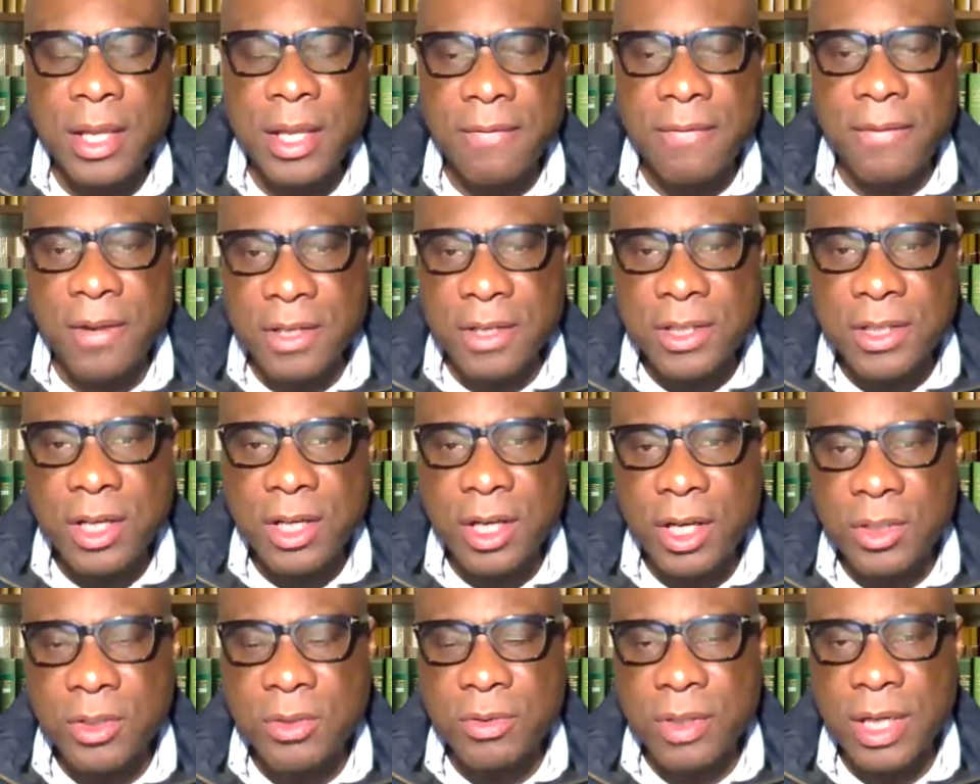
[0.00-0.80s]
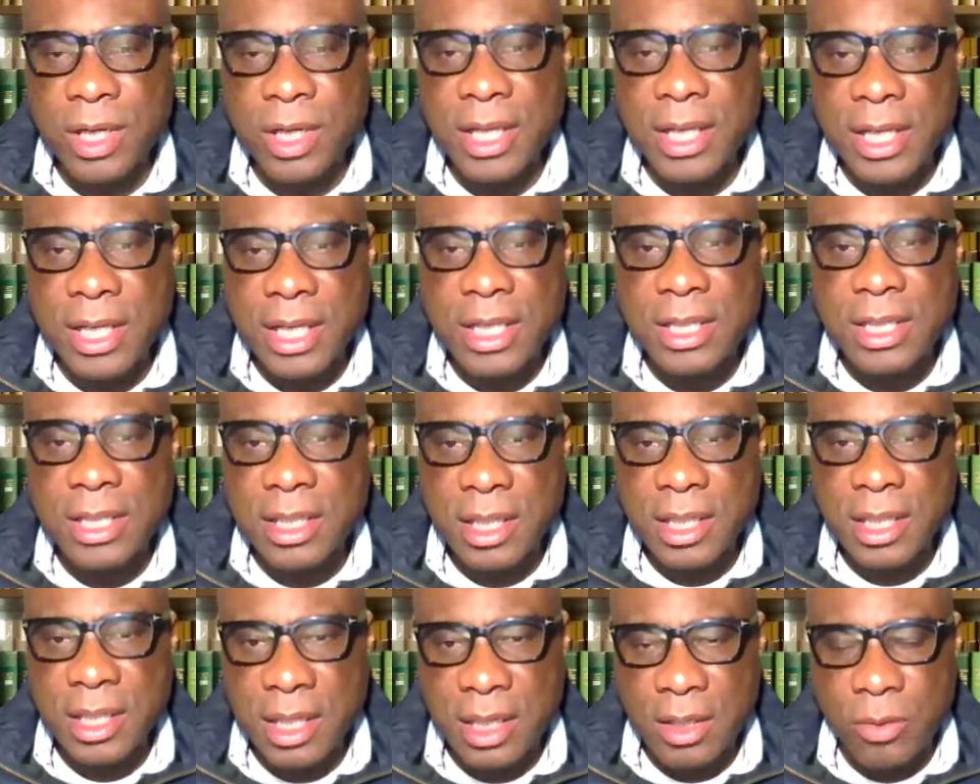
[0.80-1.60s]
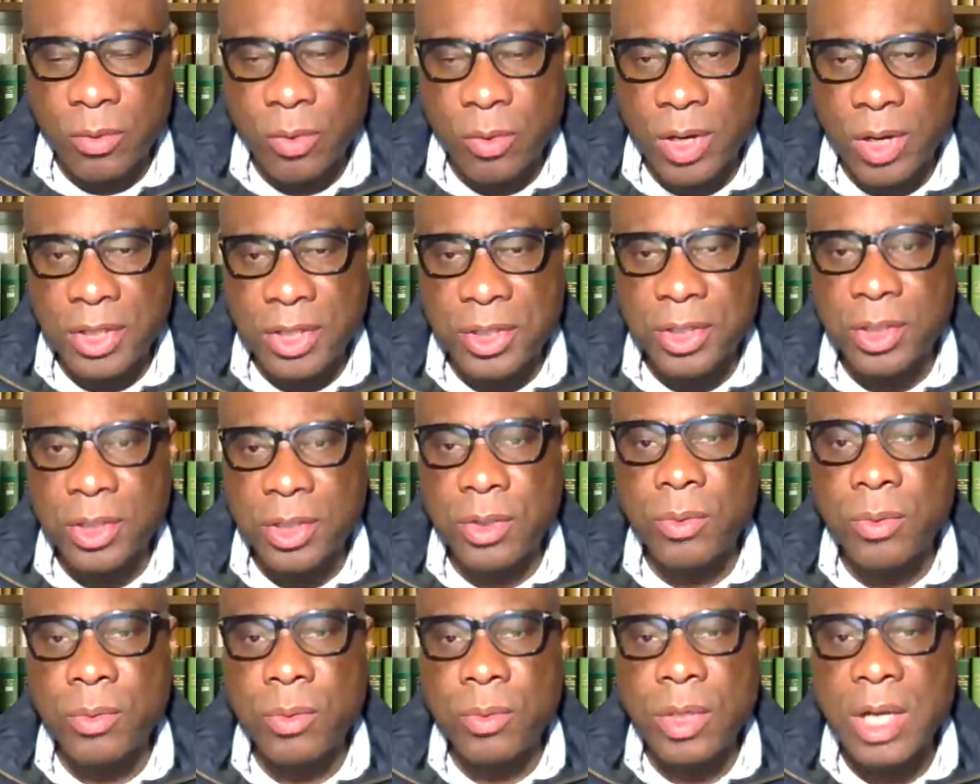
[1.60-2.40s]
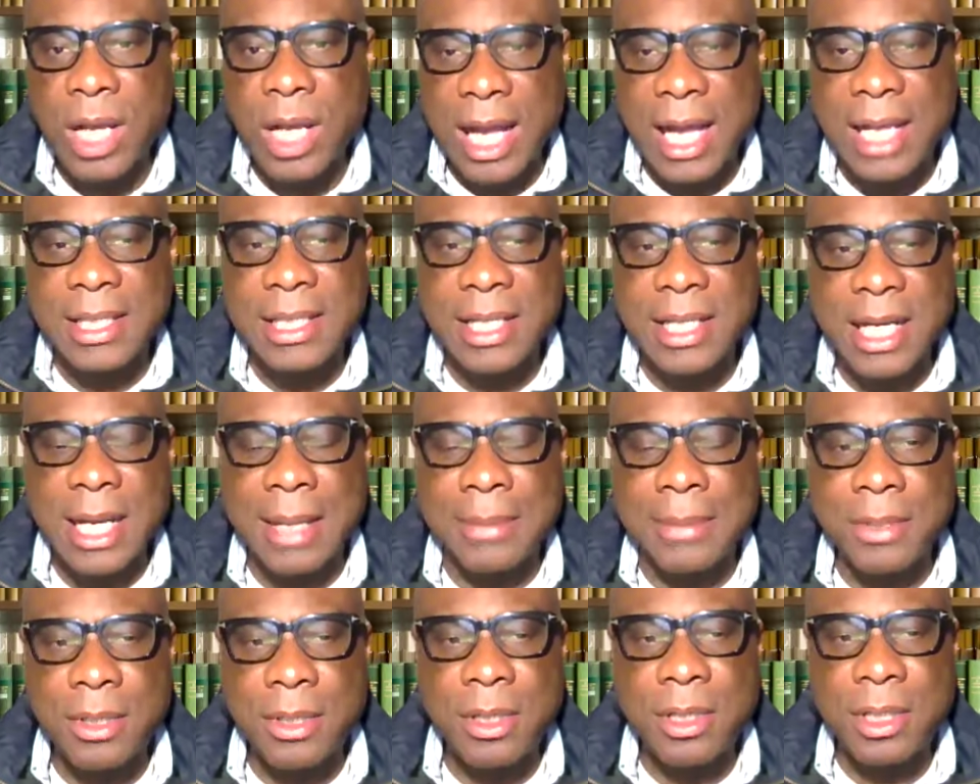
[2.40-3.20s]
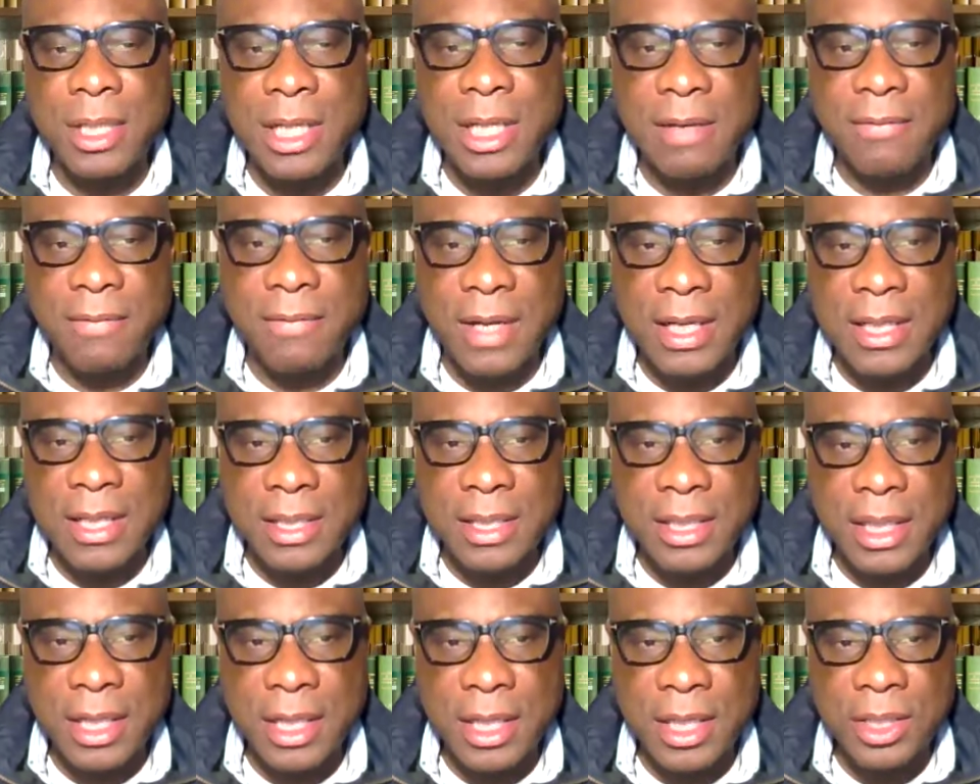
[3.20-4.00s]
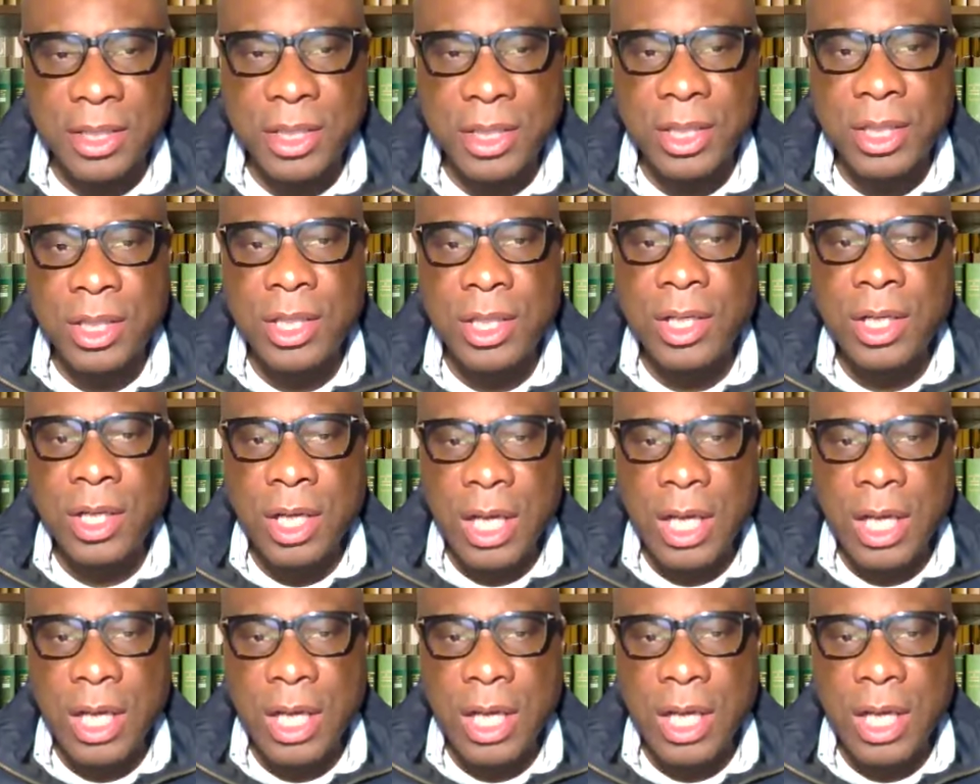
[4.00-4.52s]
The first country in this equation has an absolute advantage,